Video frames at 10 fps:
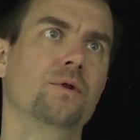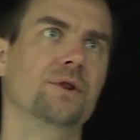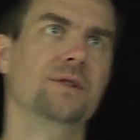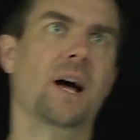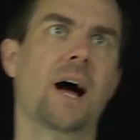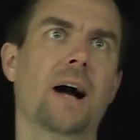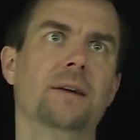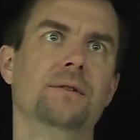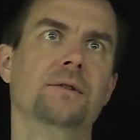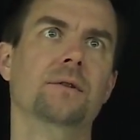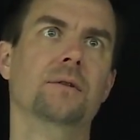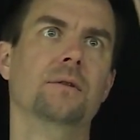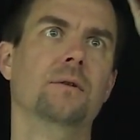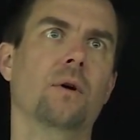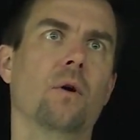which is x
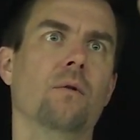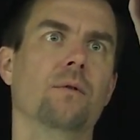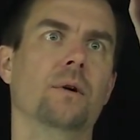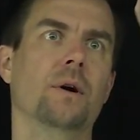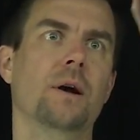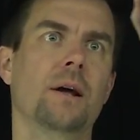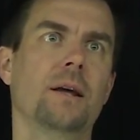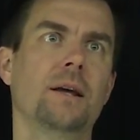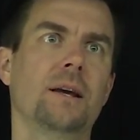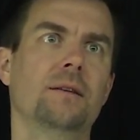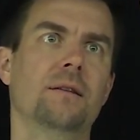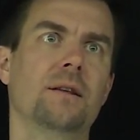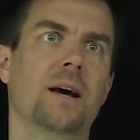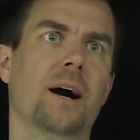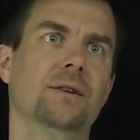over e to
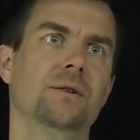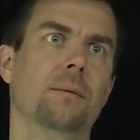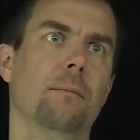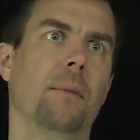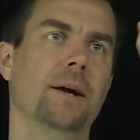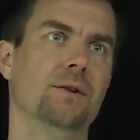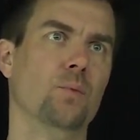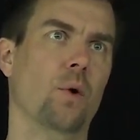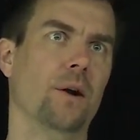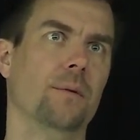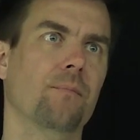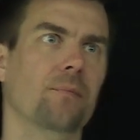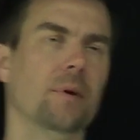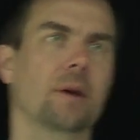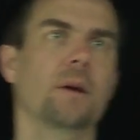the x minus 1.
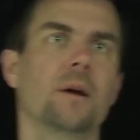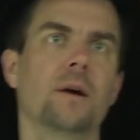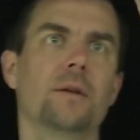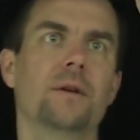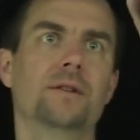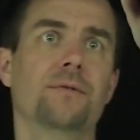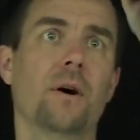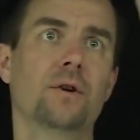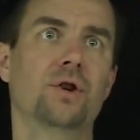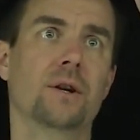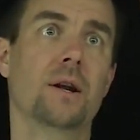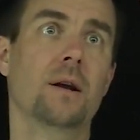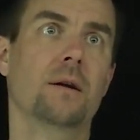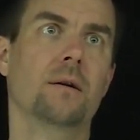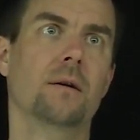This function